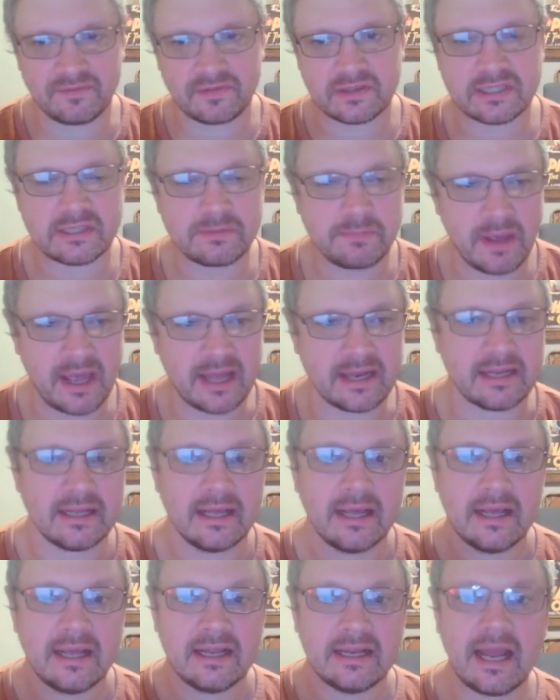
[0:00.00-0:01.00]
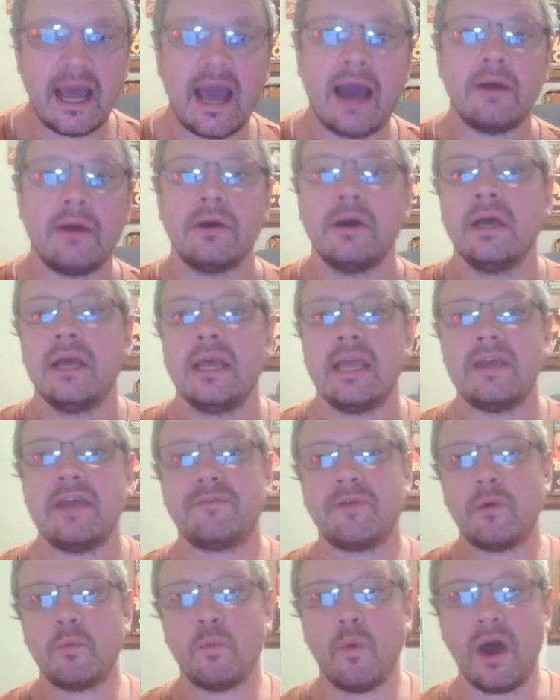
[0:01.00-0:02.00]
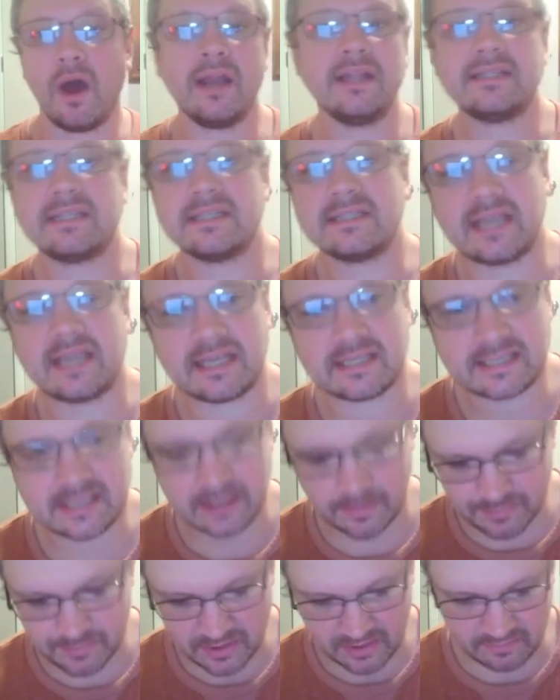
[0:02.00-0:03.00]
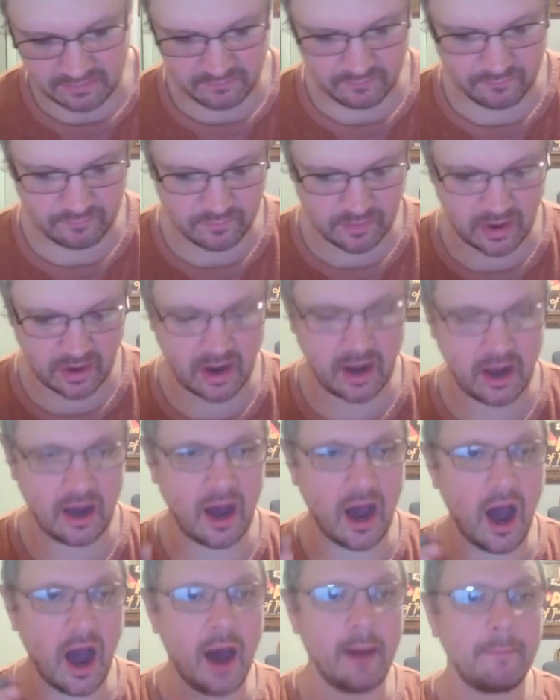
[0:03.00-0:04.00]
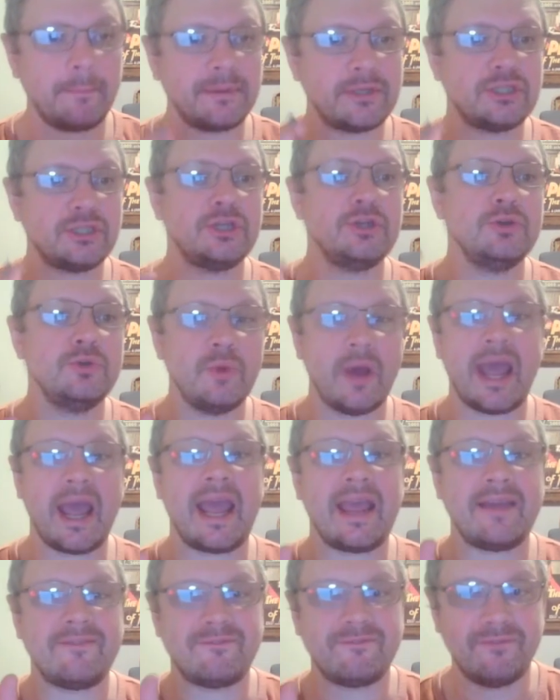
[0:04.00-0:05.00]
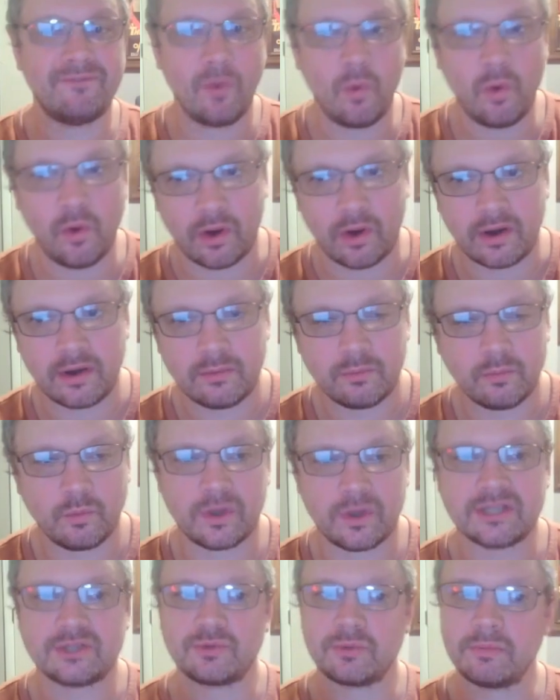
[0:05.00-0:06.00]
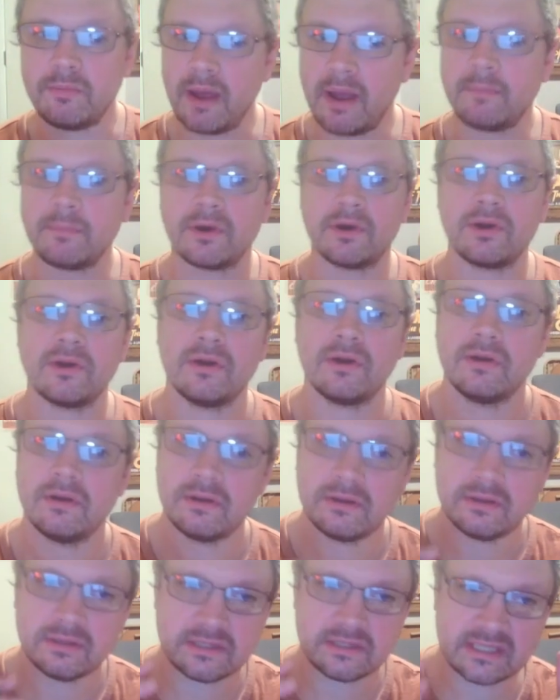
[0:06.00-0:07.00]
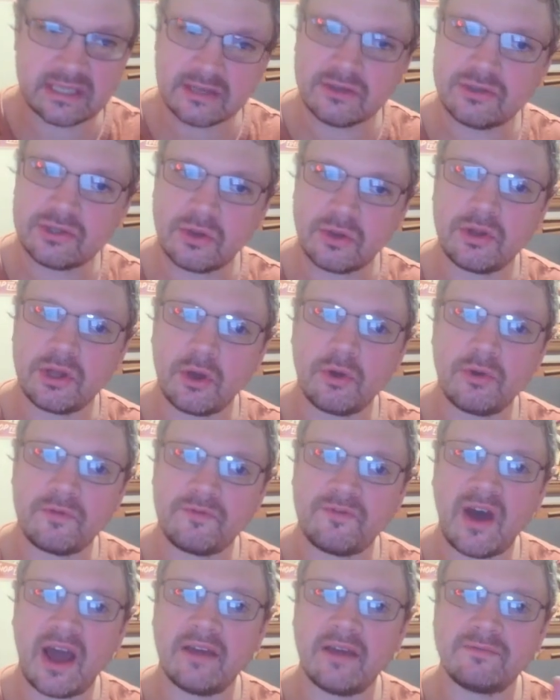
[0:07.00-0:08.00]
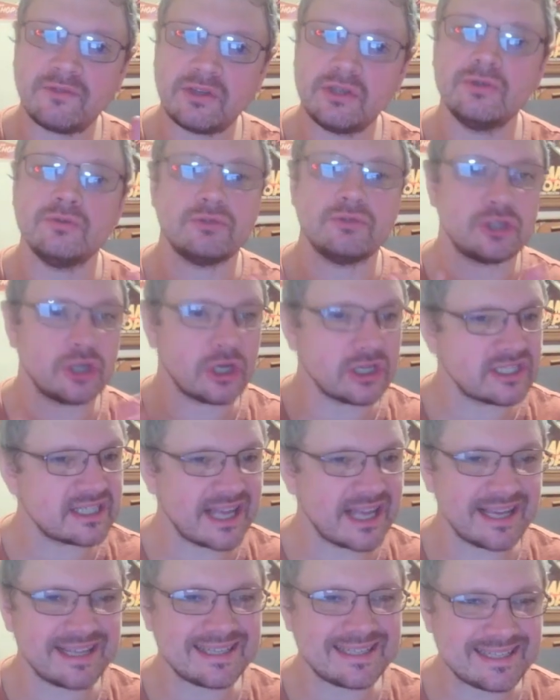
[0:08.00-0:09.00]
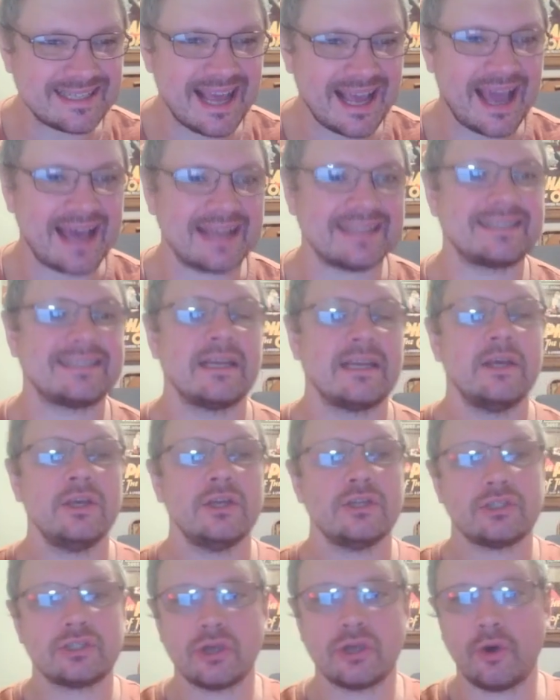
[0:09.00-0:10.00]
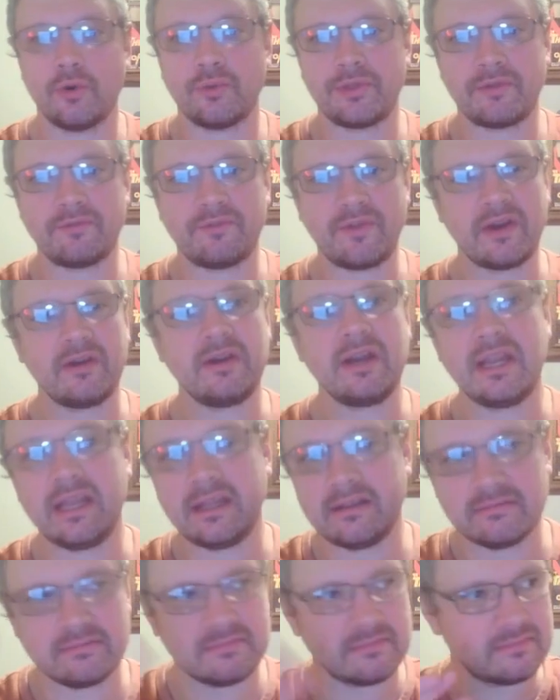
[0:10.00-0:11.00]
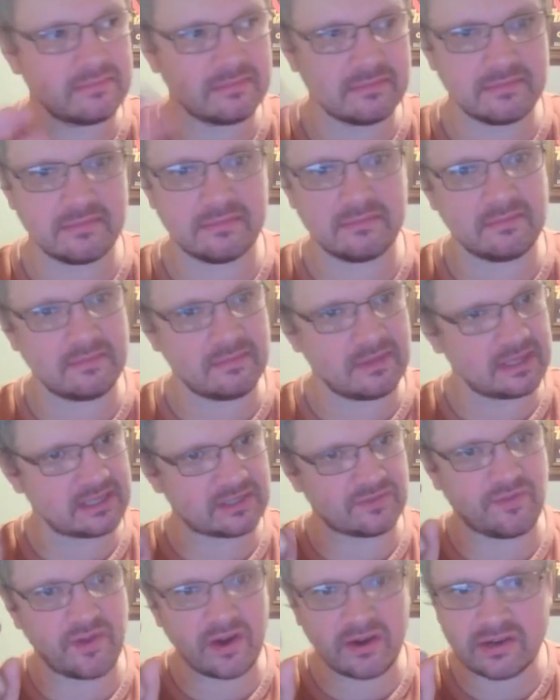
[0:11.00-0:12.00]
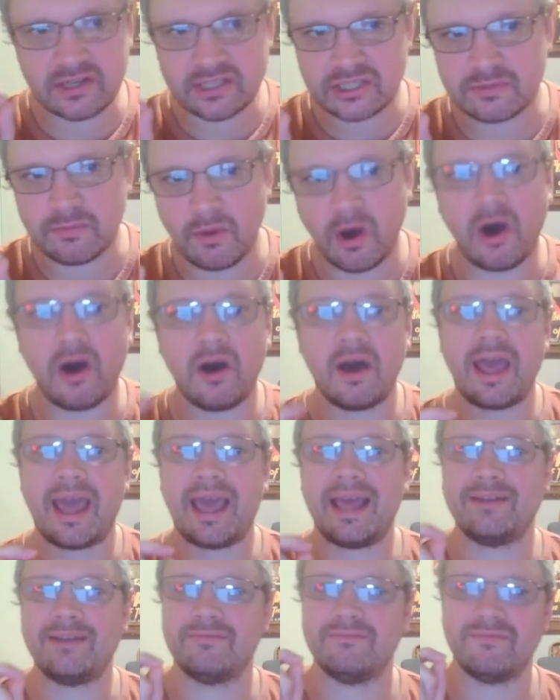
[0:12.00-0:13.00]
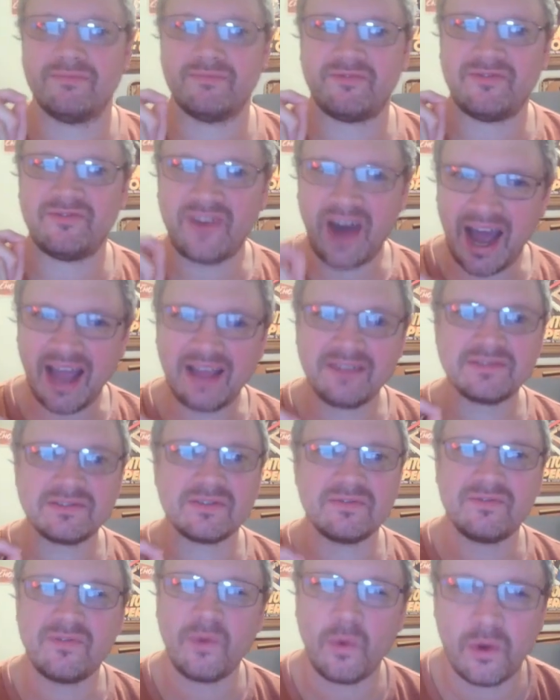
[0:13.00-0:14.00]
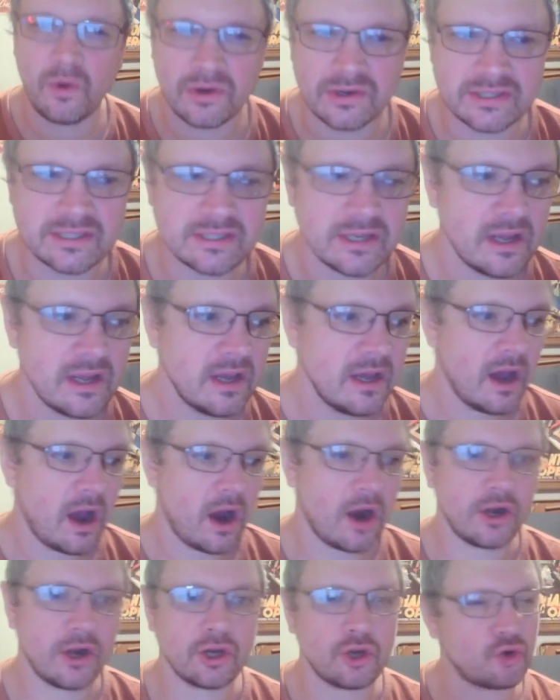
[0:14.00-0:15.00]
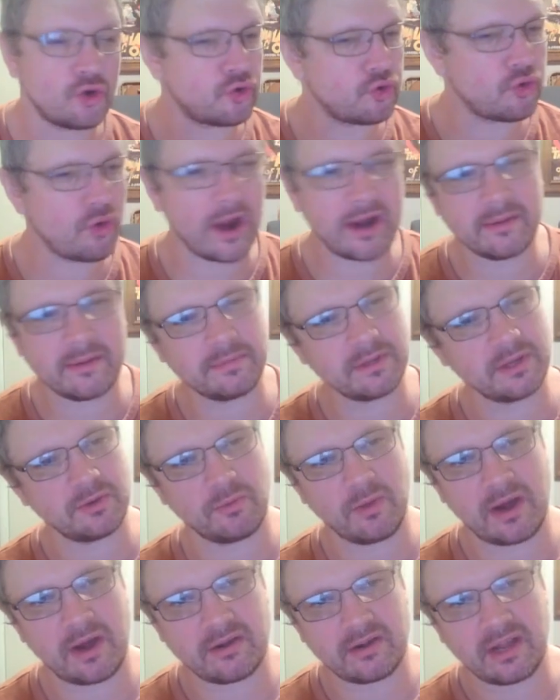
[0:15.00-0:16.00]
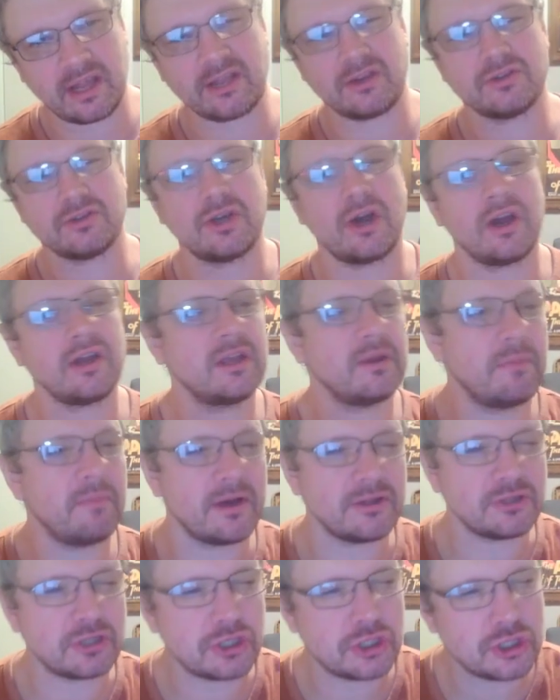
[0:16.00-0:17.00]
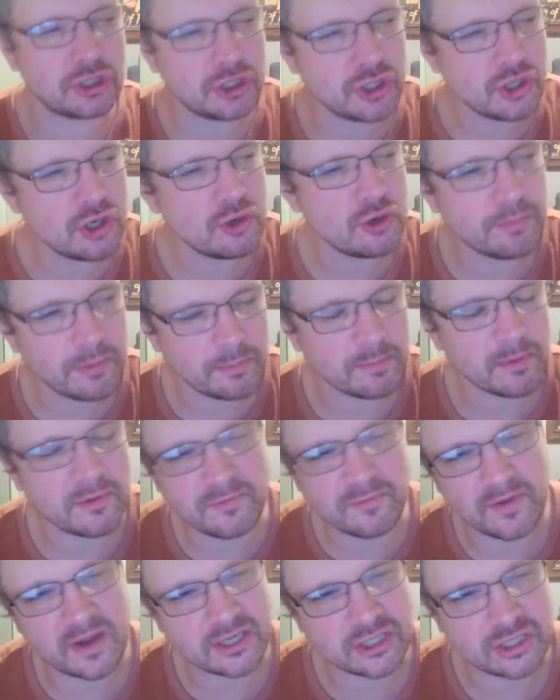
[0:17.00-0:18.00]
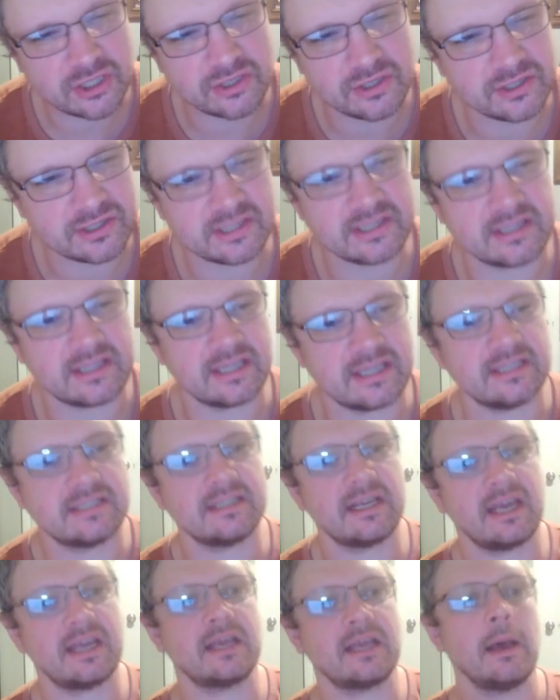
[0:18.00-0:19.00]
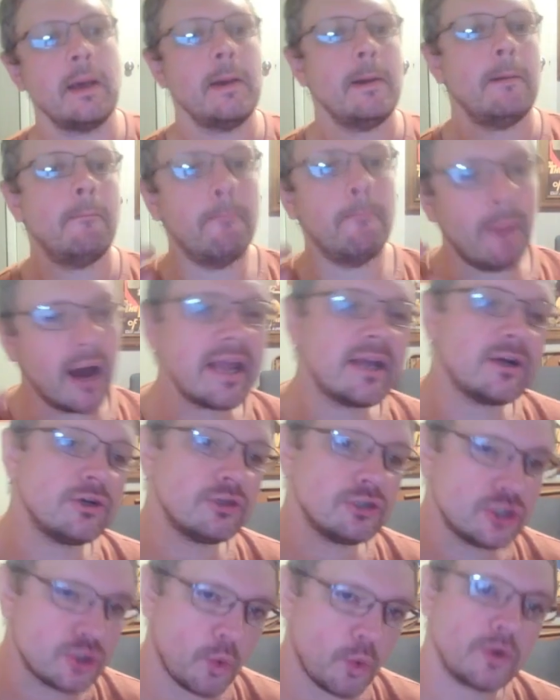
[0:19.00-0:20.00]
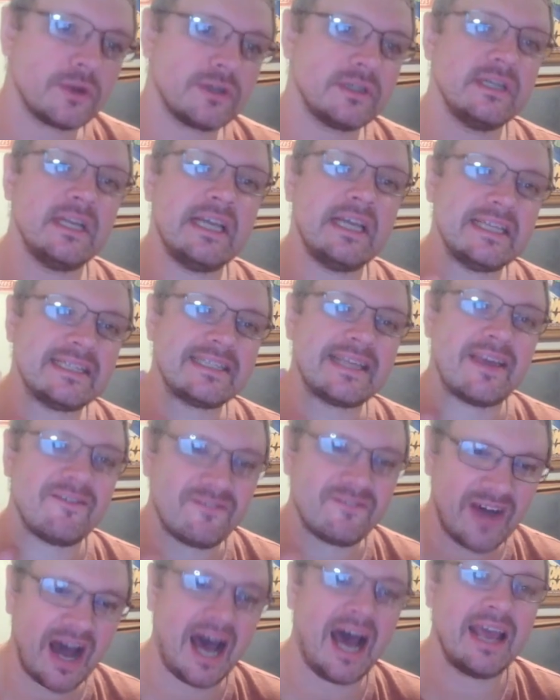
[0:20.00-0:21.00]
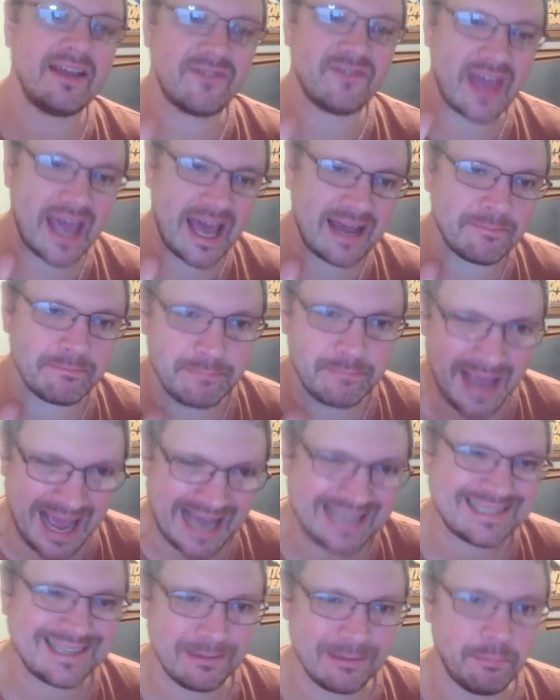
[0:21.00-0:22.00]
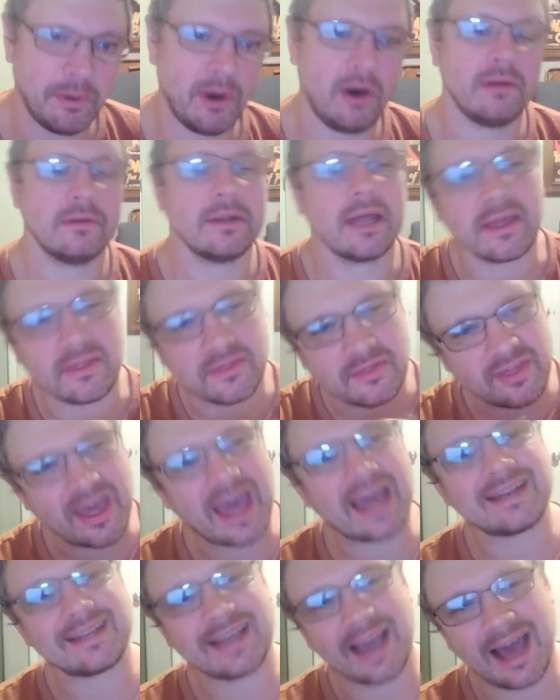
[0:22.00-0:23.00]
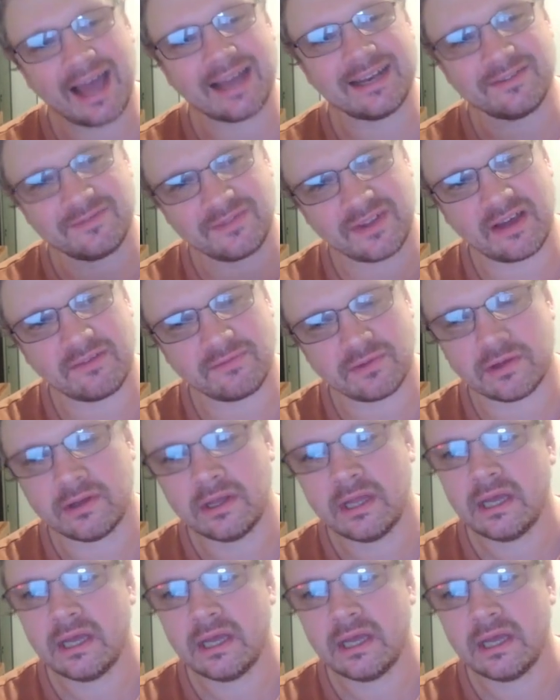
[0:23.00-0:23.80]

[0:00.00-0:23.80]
to spend. Now, if I wanted to take something up to a 4, which, remember, skills only go to 5 too, just like stats. So it's very small, and 5s and 4s are incredibly rare. Like, you're talking about super professionals at this. Like, Michael Jordan is a 5 at basketball. Like, that kind of level.